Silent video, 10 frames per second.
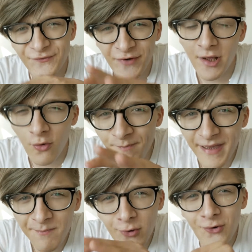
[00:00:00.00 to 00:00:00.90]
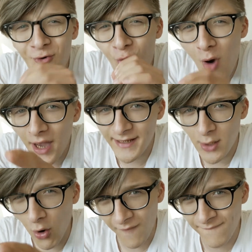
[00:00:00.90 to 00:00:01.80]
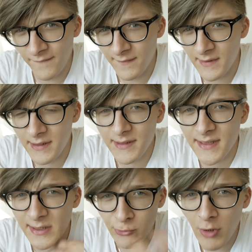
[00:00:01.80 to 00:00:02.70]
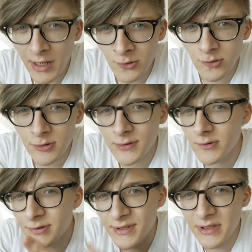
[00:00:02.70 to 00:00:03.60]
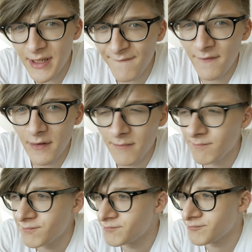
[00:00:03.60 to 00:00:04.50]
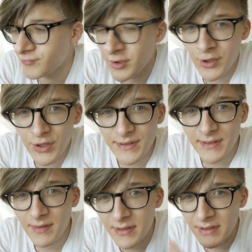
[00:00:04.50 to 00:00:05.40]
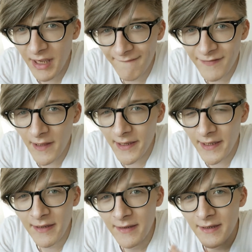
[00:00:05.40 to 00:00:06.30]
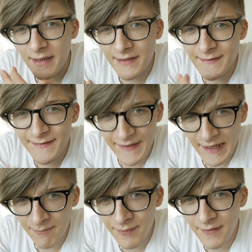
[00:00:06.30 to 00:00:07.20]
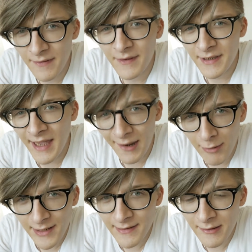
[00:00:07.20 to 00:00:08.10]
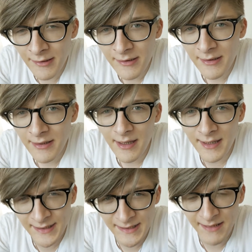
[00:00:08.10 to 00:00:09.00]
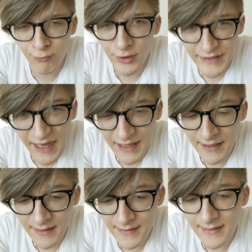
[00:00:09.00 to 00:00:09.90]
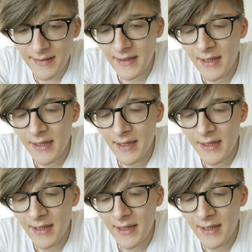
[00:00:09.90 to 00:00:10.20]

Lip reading: Well, people quite often struggle to deliver good, lifelike, and deep character as the protagonist.